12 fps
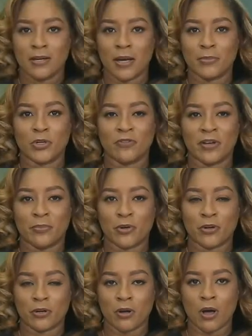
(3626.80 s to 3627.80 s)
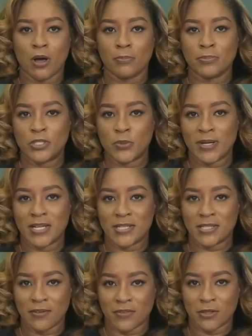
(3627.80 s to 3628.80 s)
Come November,
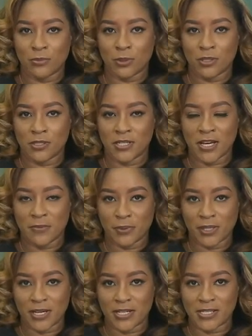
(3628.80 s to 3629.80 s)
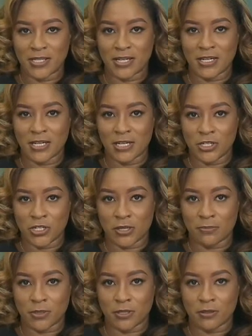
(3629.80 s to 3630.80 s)
COP27 will take place in
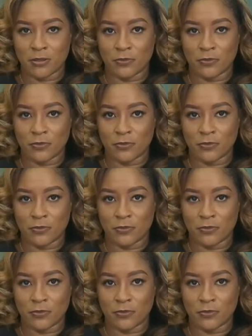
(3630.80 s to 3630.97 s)
Egypt.